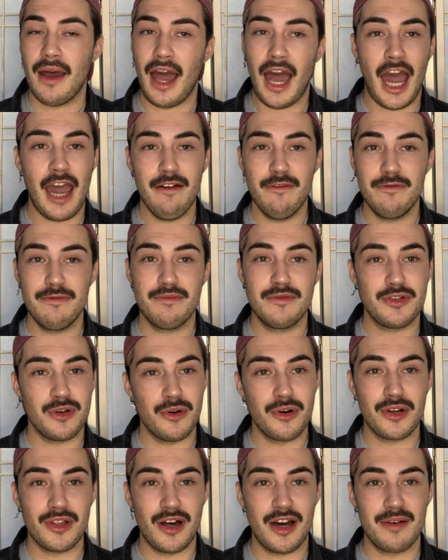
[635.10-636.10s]
I've
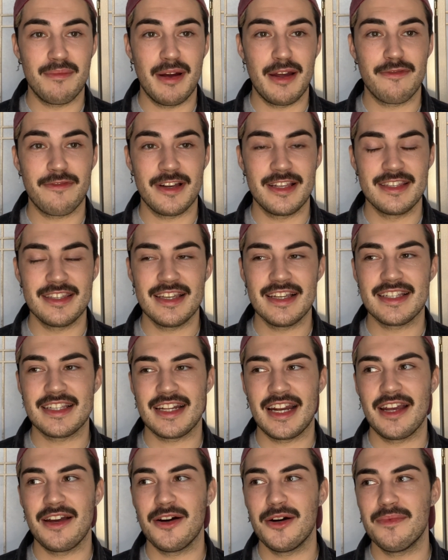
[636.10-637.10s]
told a lot of my friends this,
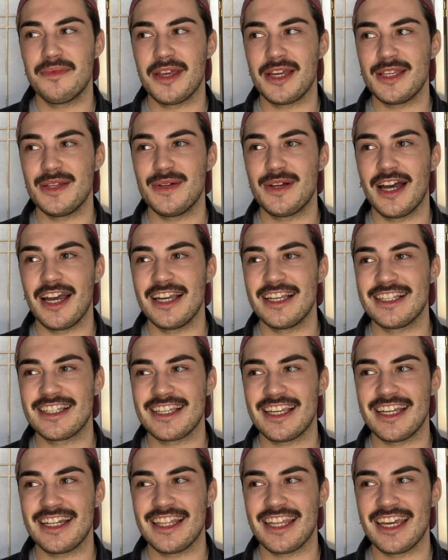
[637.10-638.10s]
and I hope that you guys
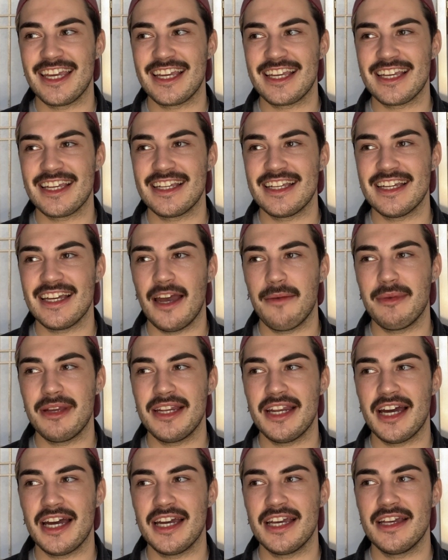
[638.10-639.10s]
can, like, I
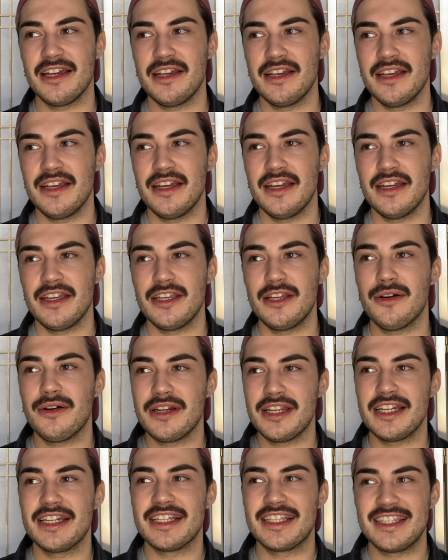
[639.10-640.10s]
mean, you
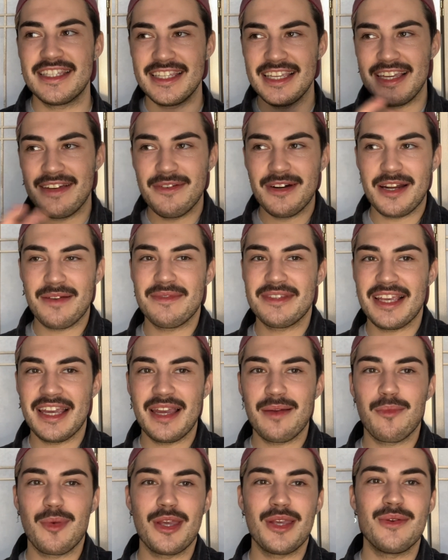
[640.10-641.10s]
don't need to see what I'm
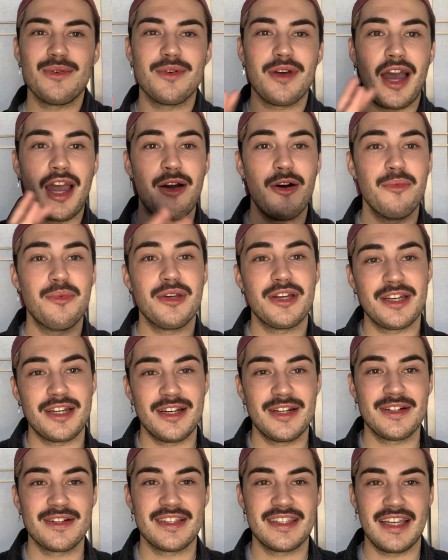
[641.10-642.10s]
saying, but I hope you can
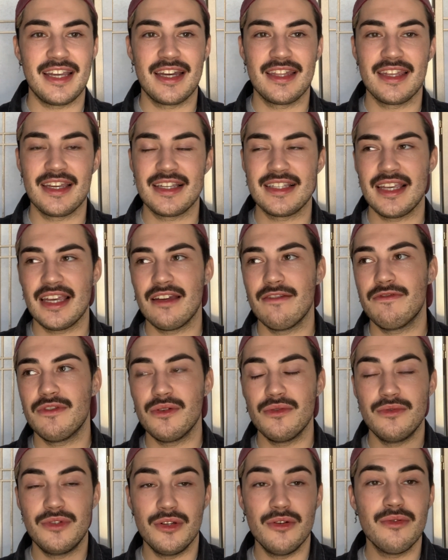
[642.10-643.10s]
understand, like, say if
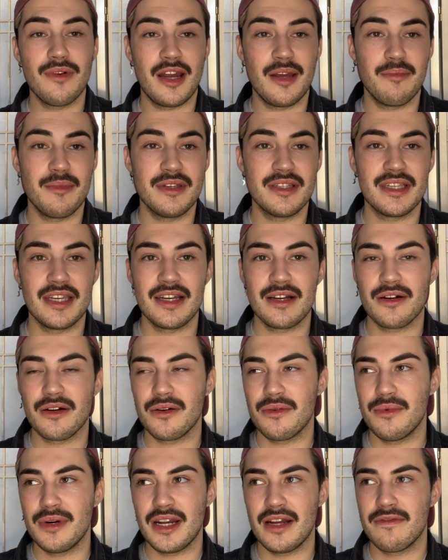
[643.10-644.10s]
you do write music
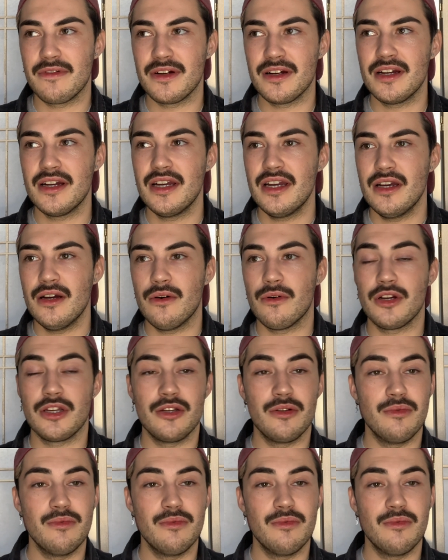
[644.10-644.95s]
or whatever, or